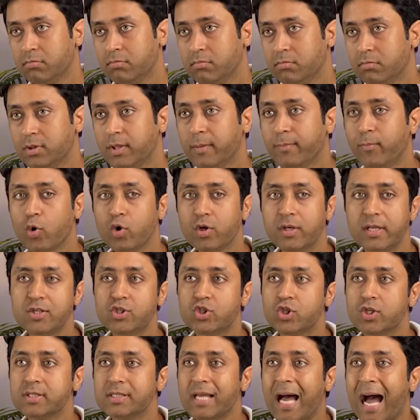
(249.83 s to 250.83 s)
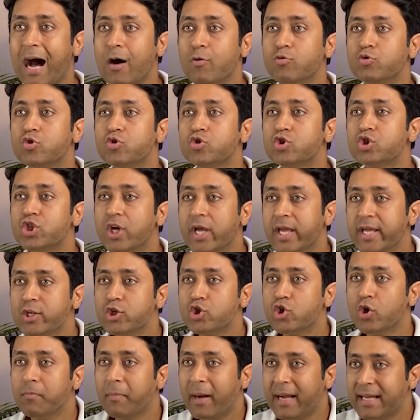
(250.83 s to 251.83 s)
The book teaches how to change
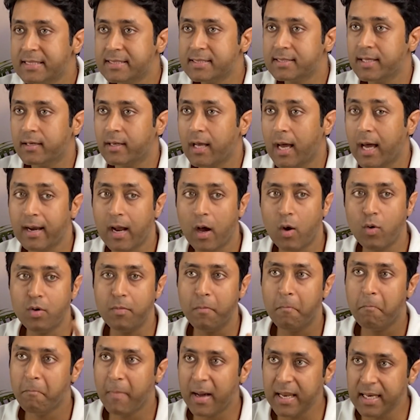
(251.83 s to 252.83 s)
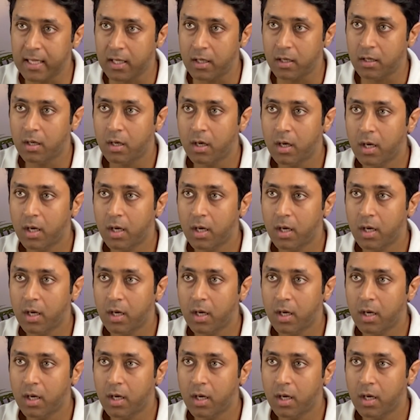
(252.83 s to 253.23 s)
your mindset around money